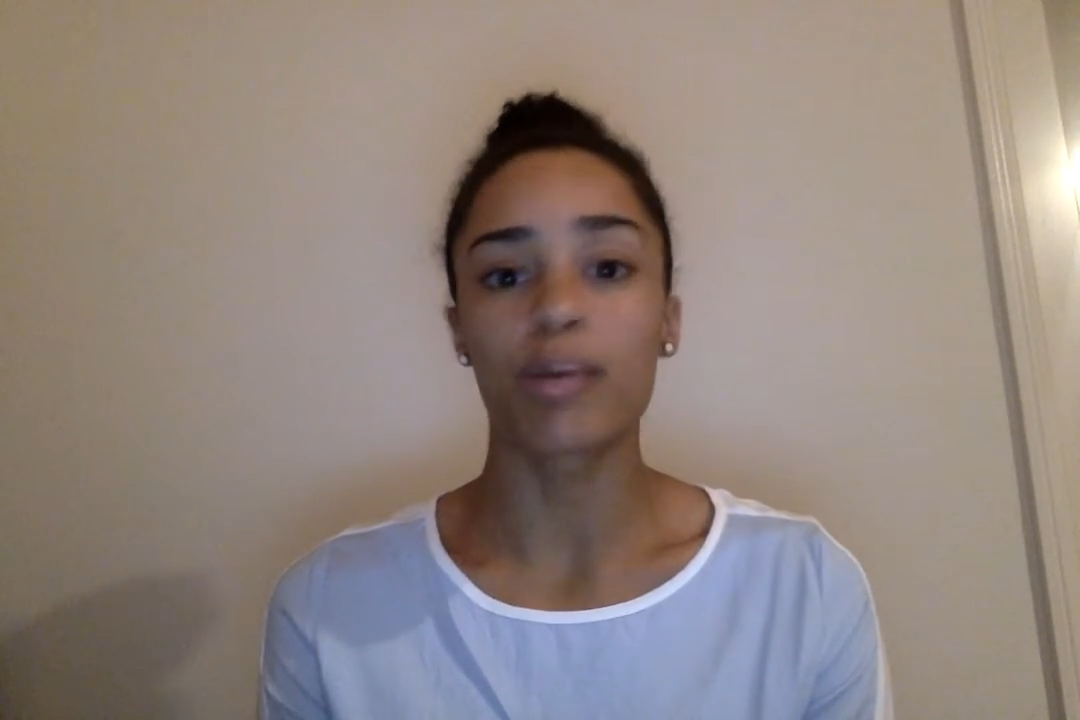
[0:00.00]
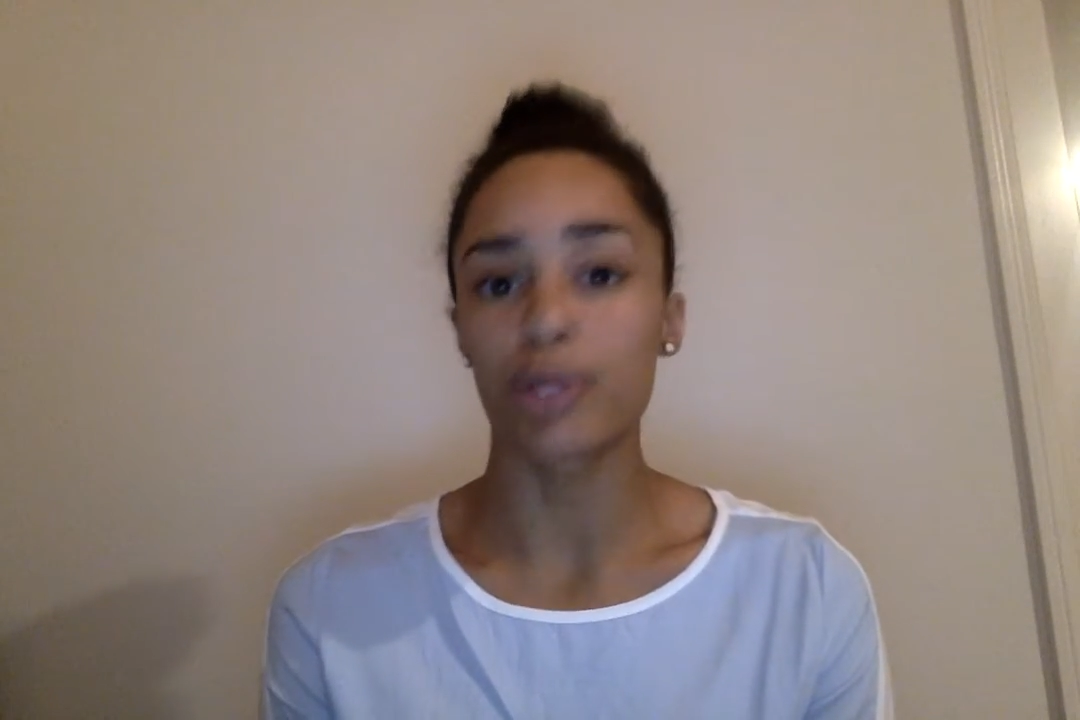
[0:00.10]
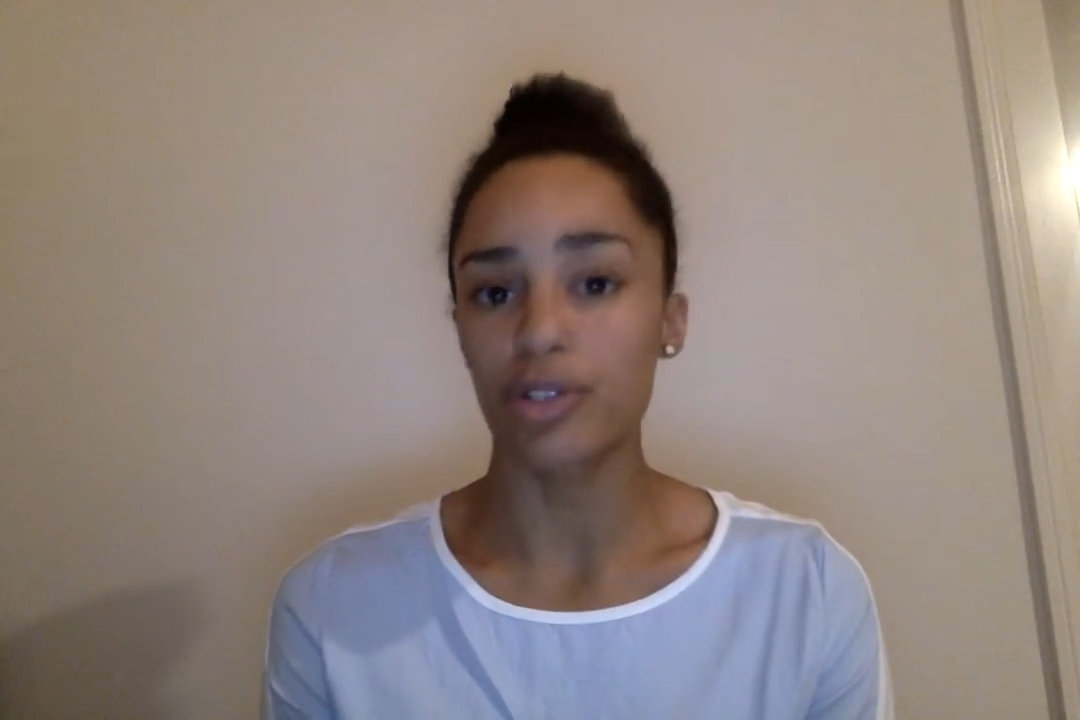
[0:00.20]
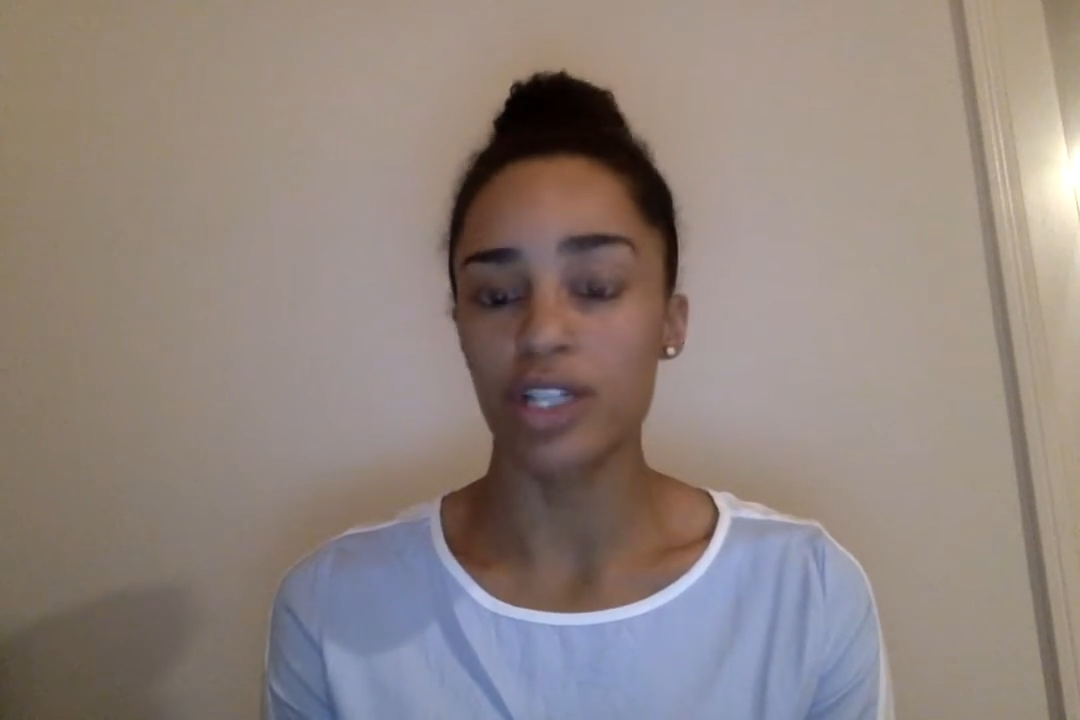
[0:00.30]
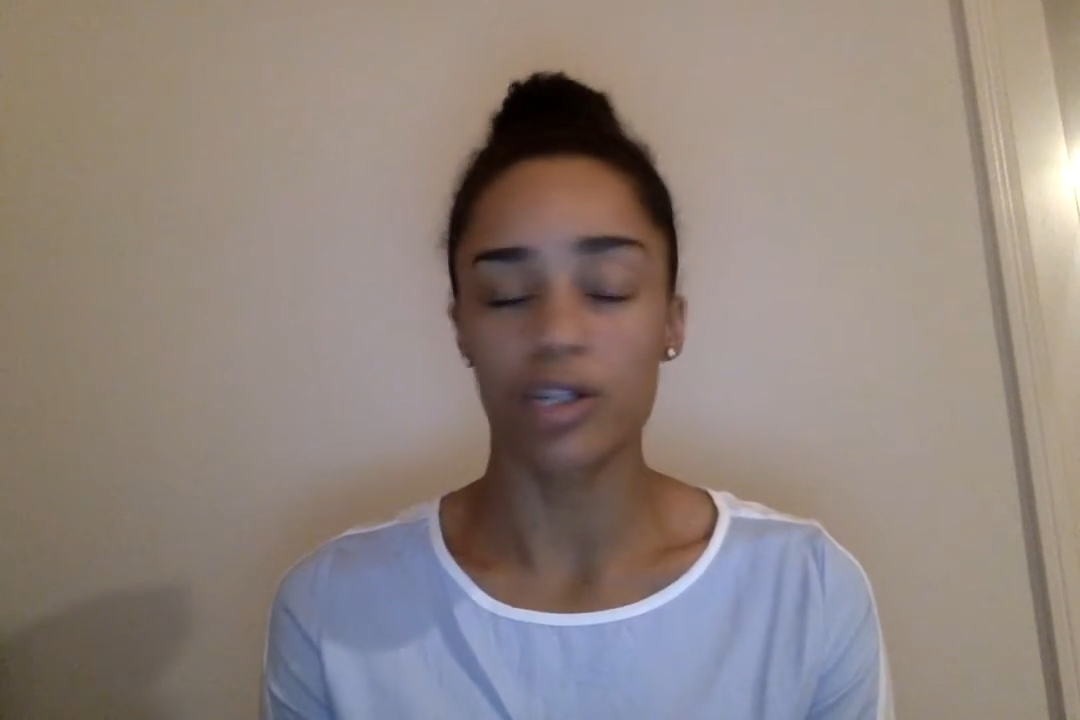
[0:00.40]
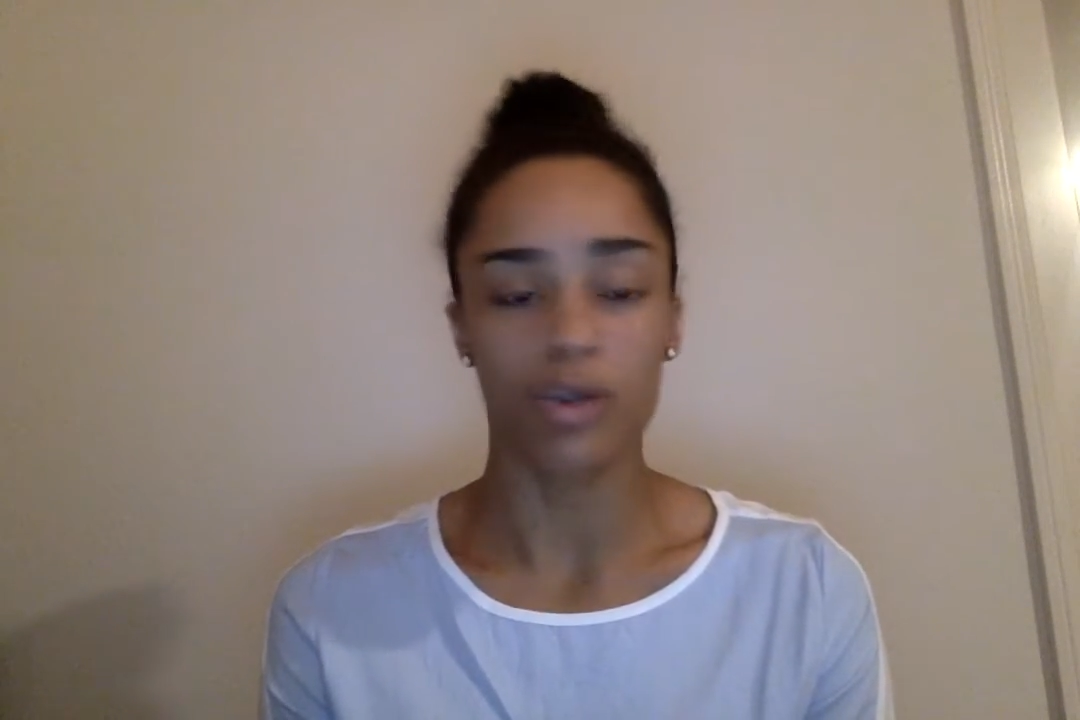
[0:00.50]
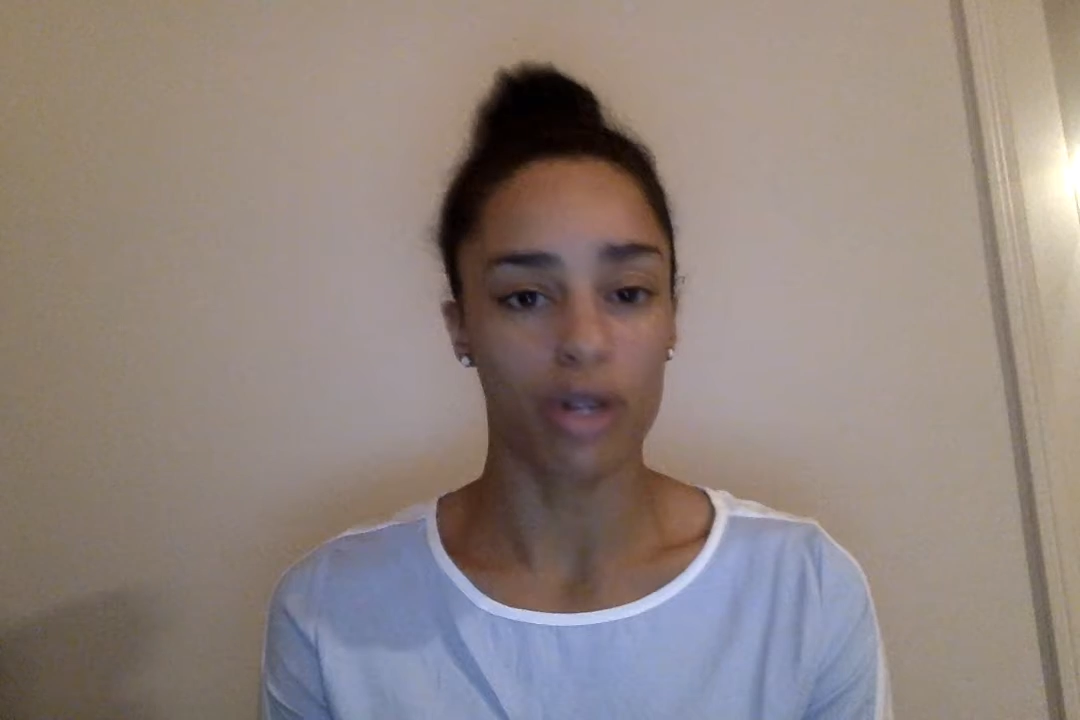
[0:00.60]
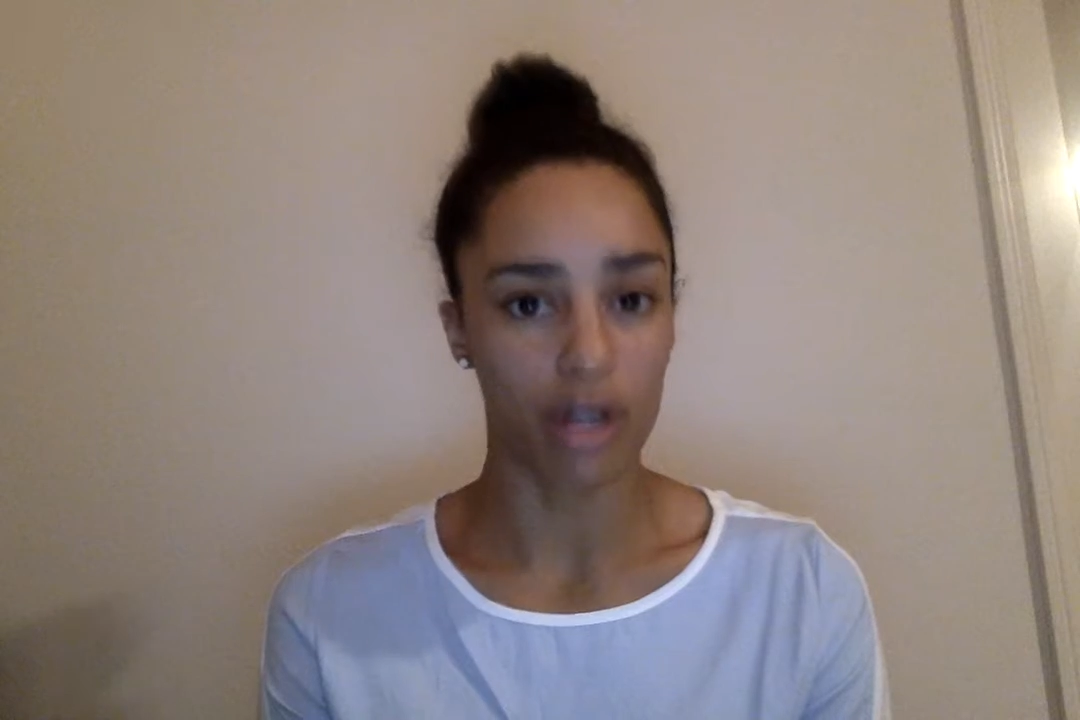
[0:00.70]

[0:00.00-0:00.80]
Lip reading: a protein, or a